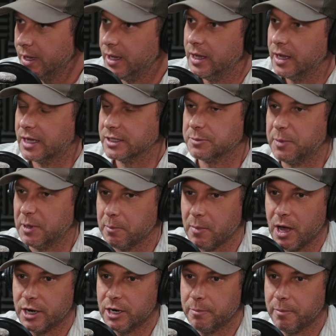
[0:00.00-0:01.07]
Because it's being
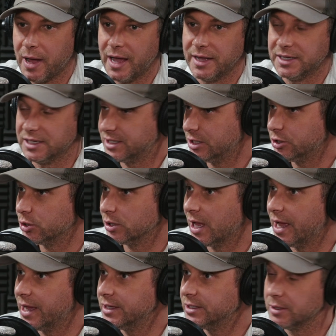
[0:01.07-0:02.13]
monitored by
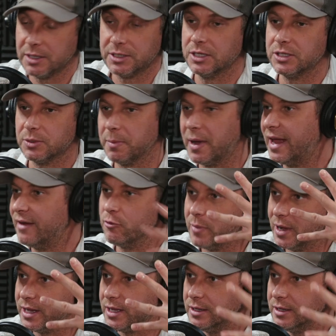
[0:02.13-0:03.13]
decentralized, it's by everybody.